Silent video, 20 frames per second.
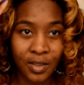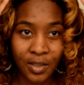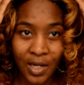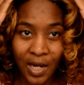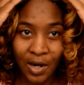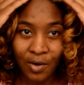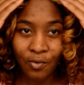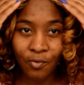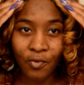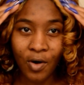
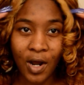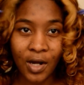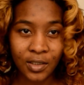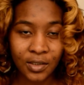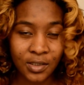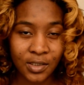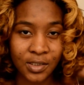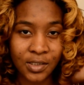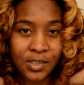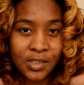I rock
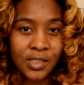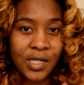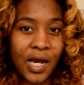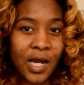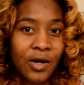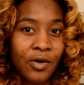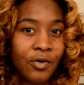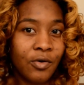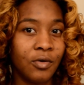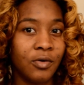this
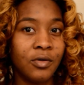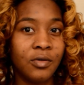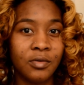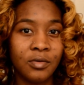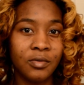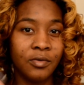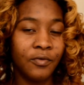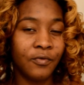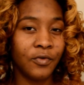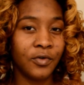style
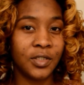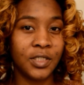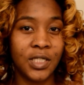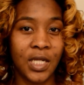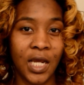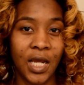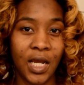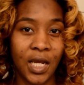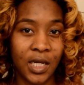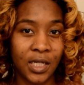for
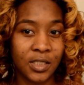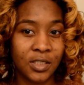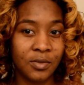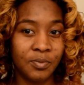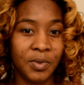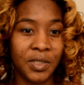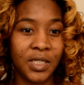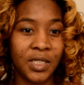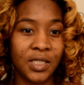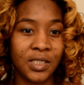days
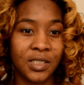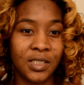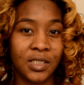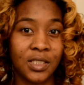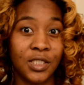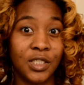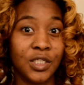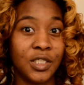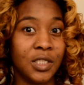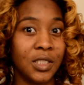because it
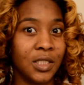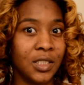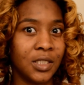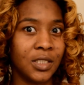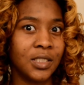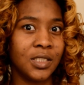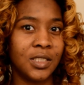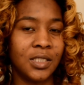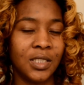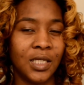just
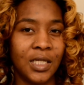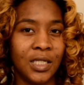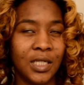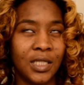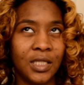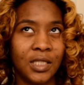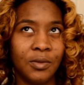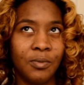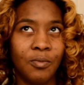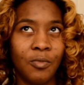looks,
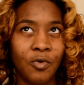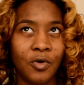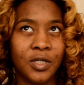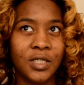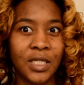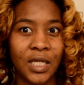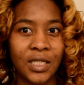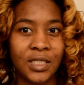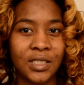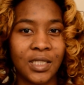the more
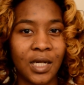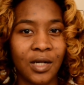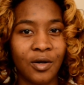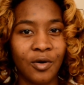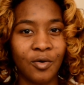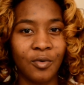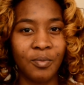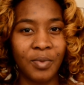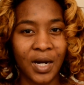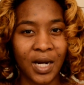days that
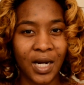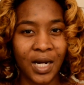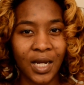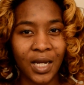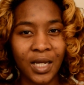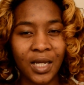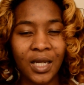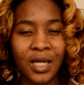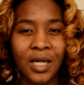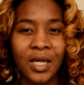go
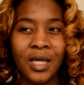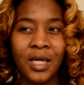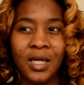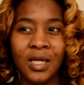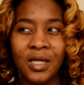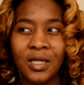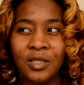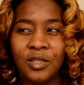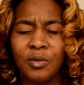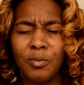by,
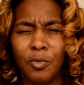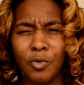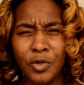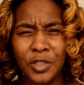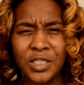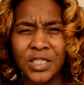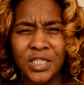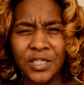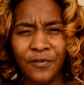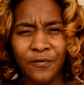the
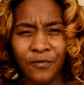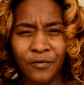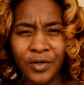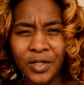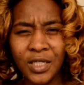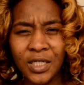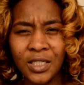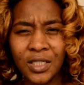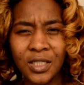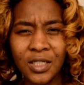more
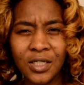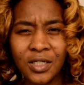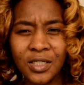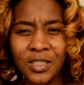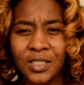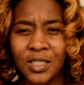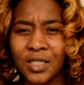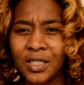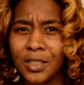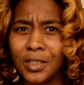different it
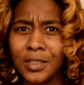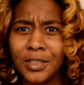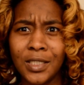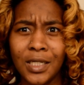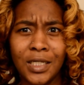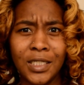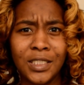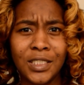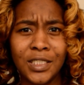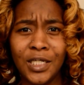looks, and it looks
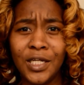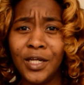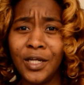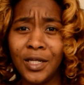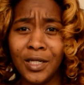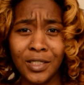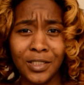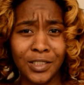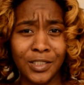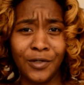like
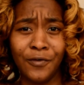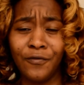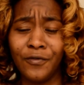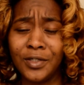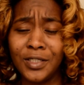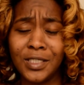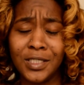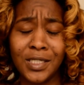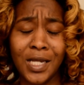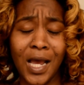a different
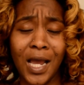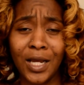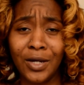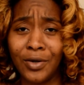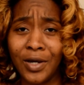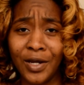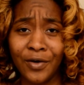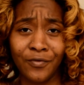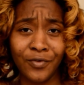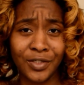style
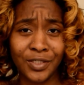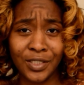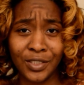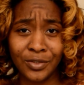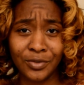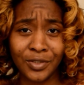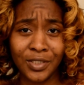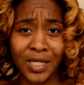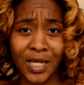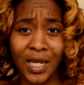every
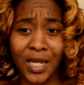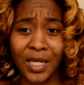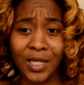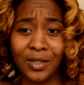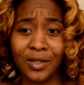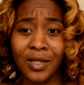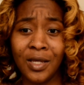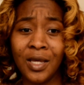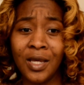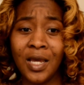single day. And
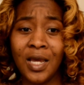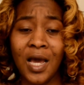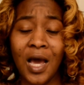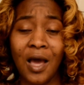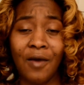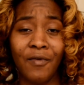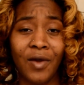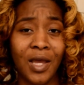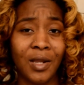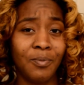
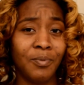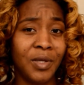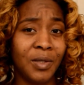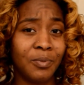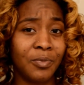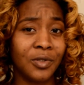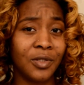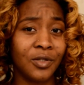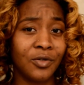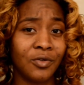I've had
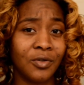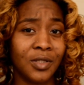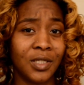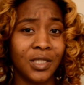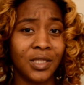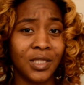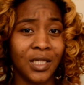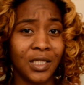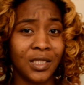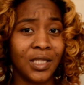people literally
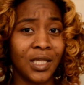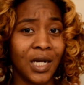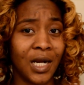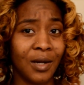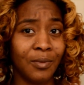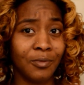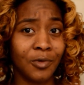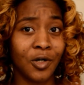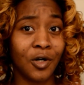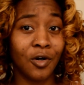think that
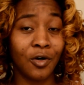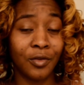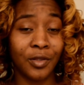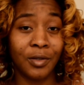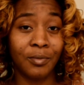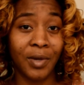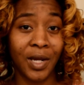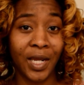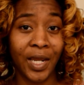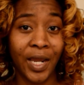I'm curling
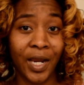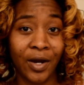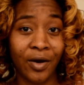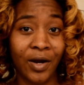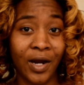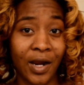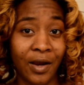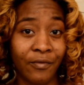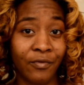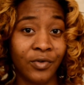my hair
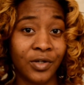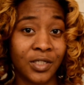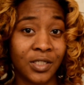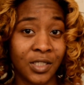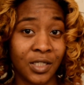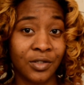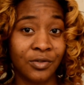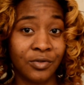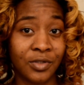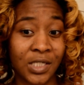every
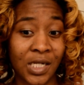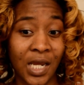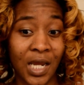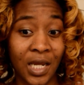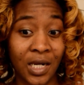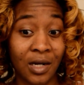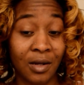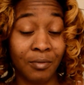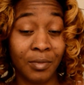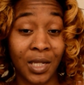single day,
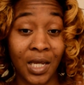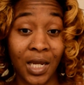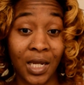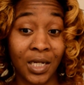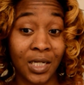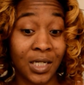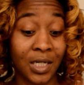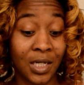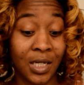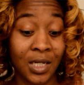and I'm like,